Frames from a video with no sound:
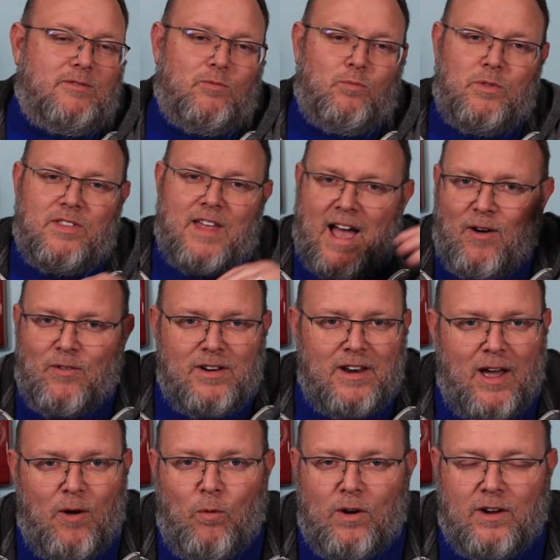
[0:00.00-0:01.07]
Without
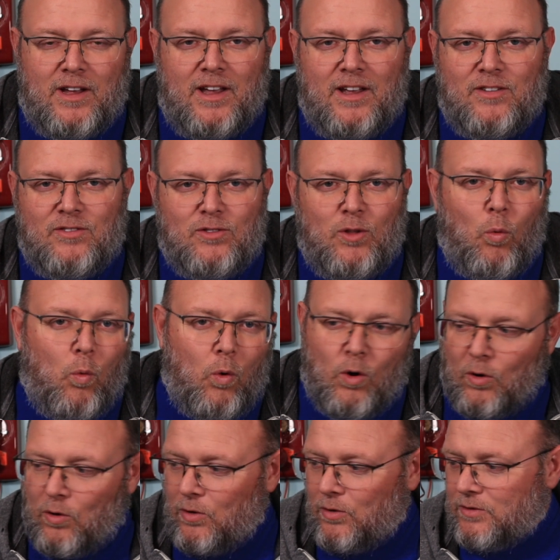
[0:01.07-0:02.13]
networking, the
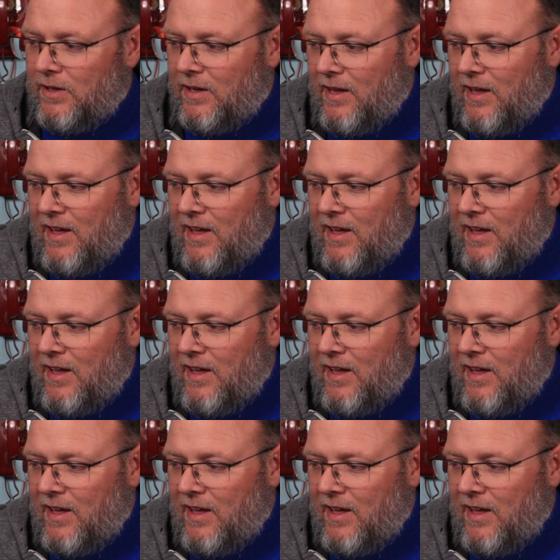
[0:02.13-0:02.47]
world